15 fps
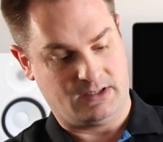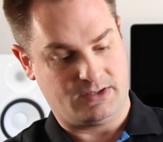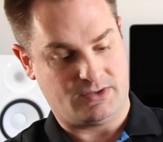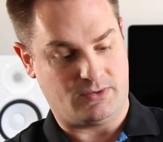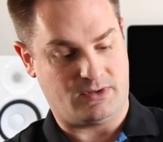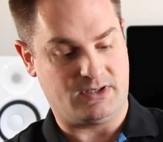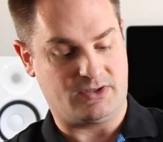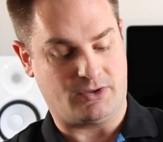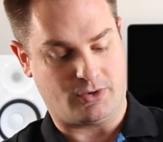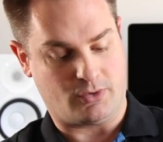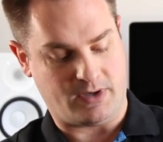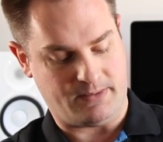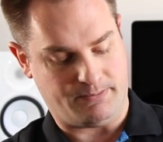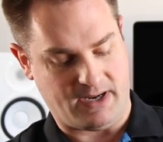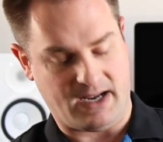So these are
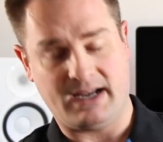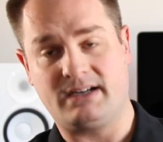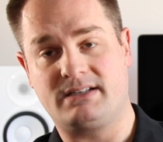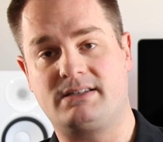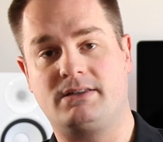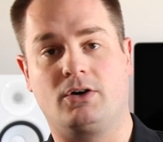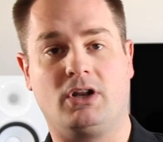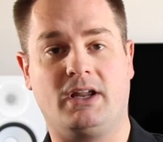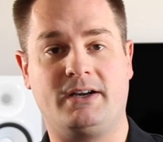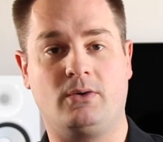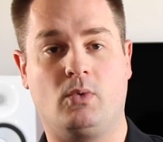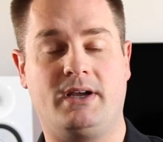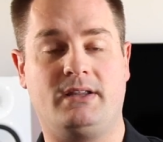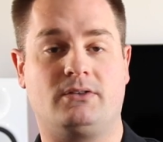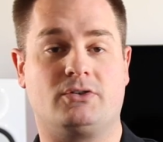great bags. They're
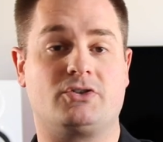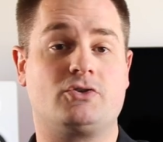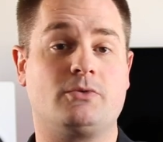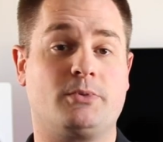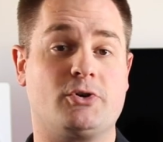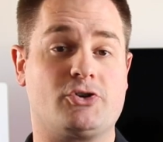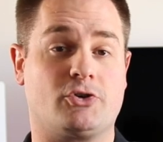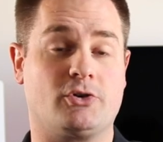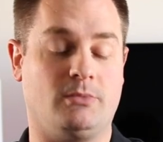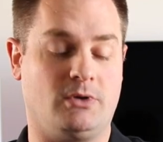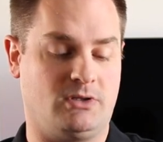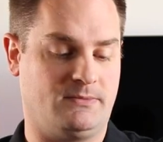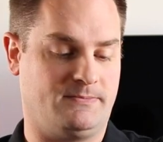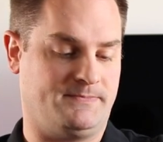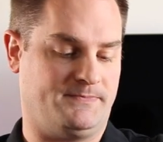lightweight, they're super durable.